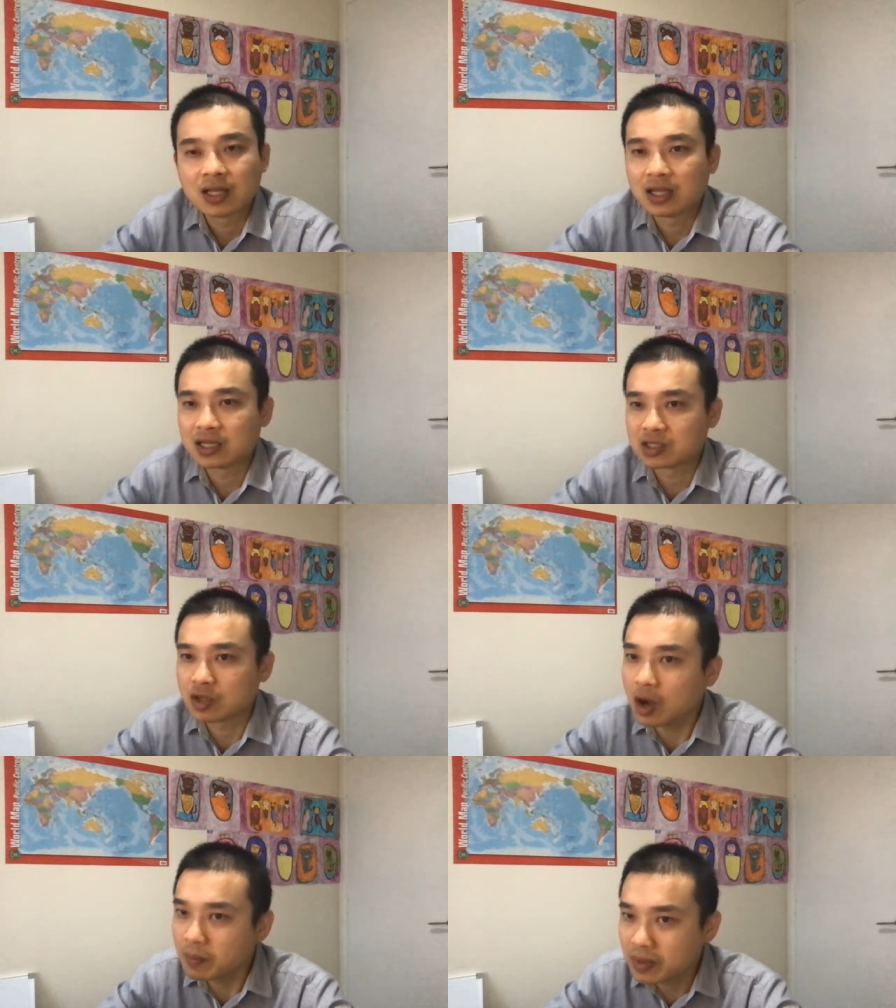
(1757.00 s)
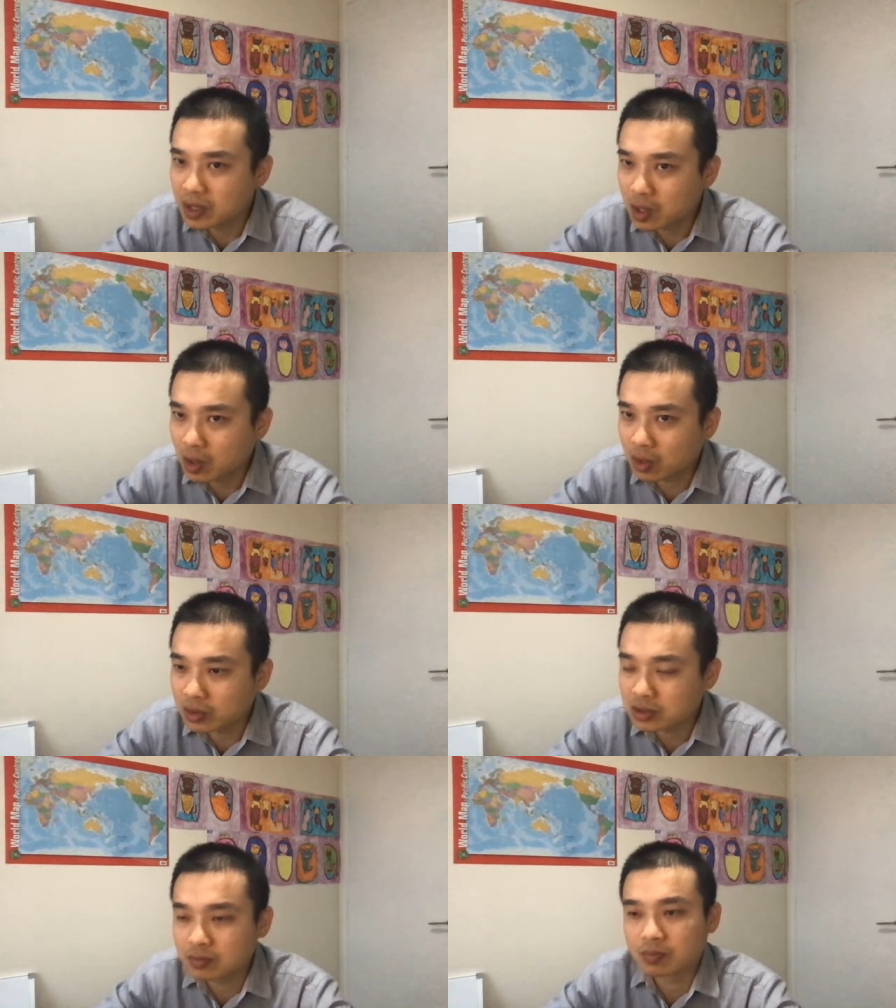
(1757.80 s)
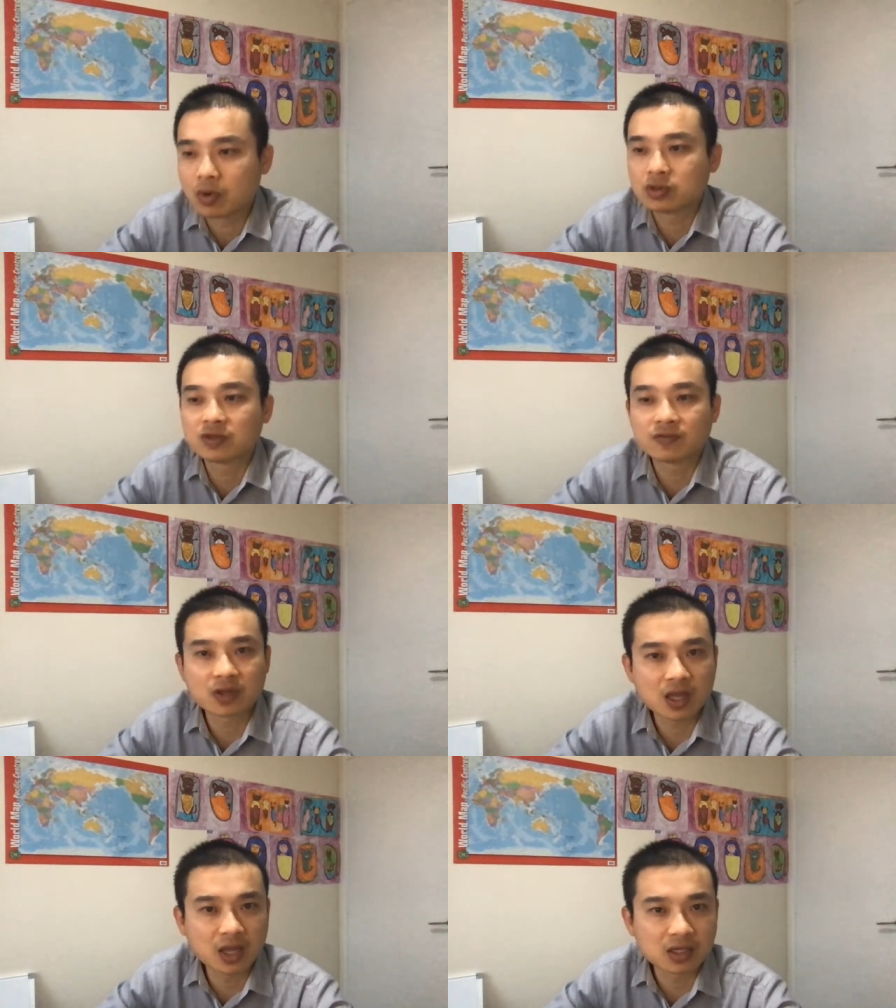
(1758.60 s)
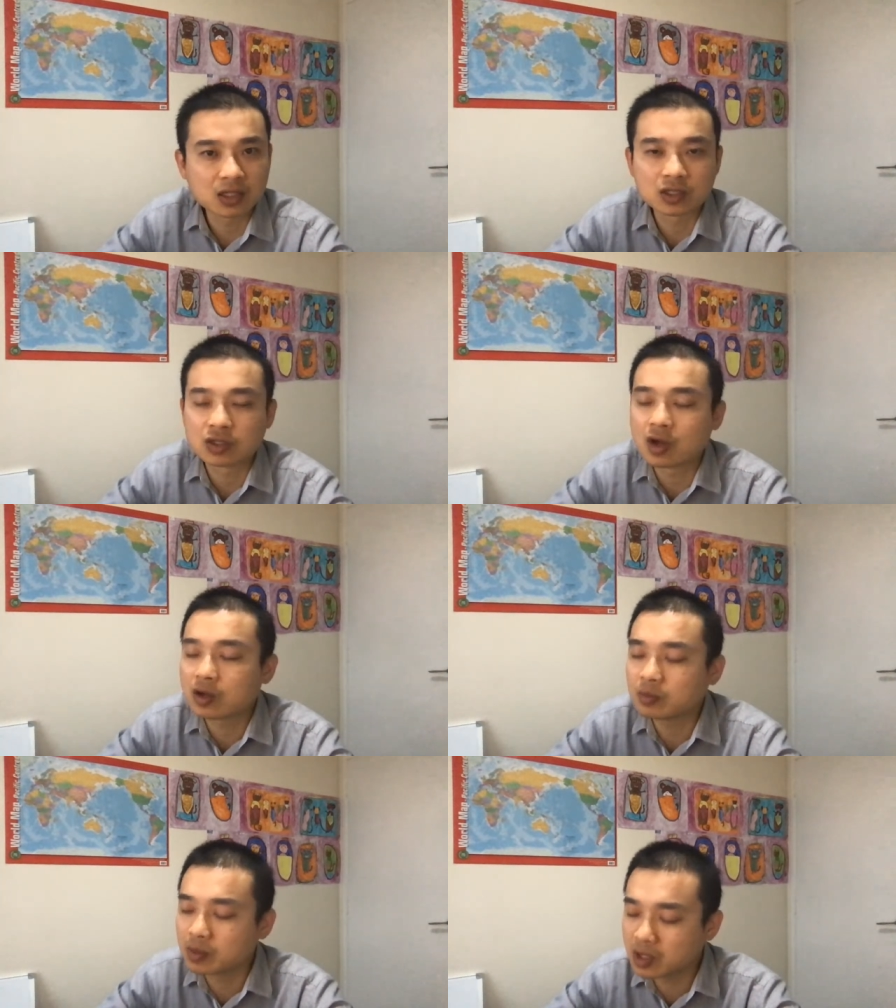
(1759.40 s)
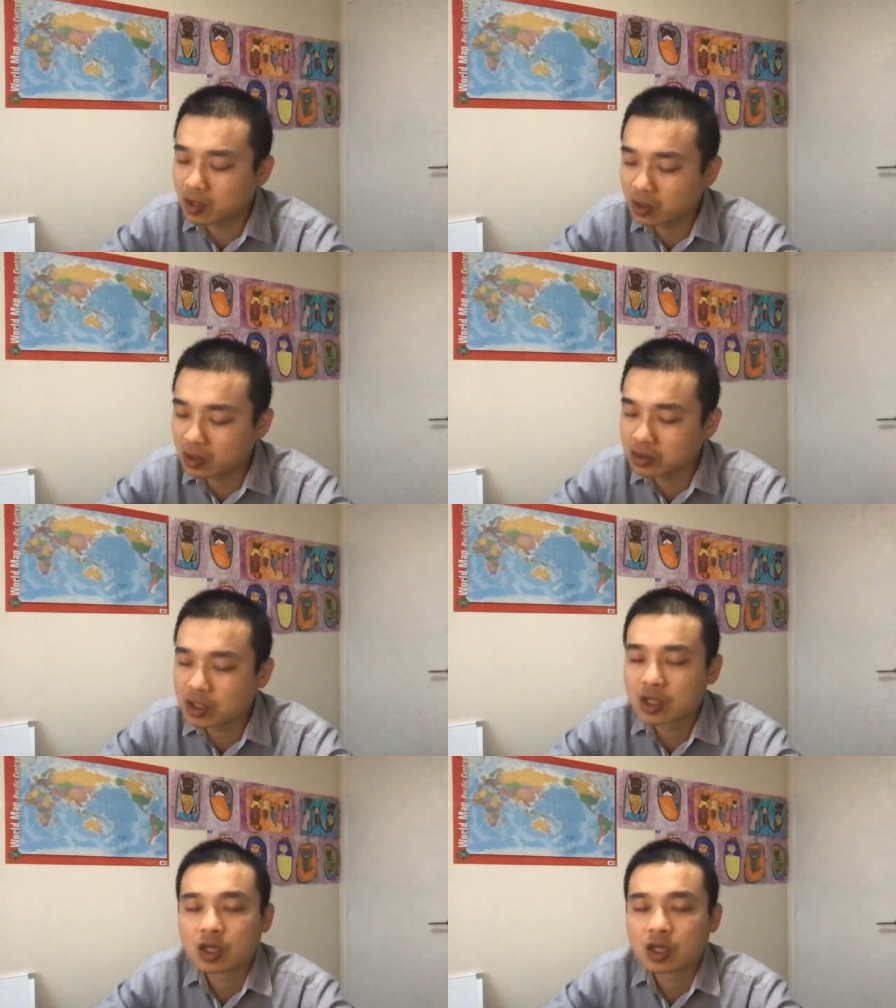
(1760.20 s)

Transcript: That's not because, most of the cases, not because